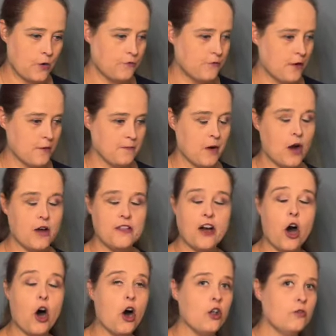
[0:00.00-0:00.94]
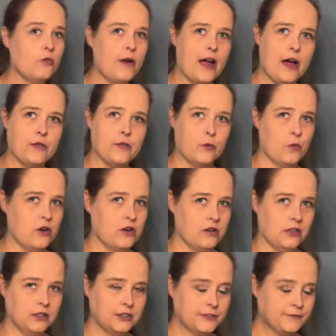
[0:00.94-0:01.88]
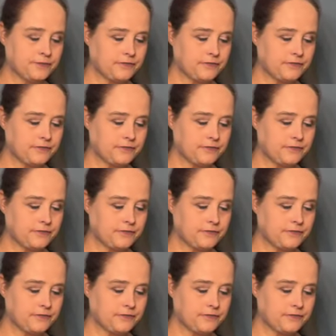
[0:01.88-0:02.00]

from all around the world.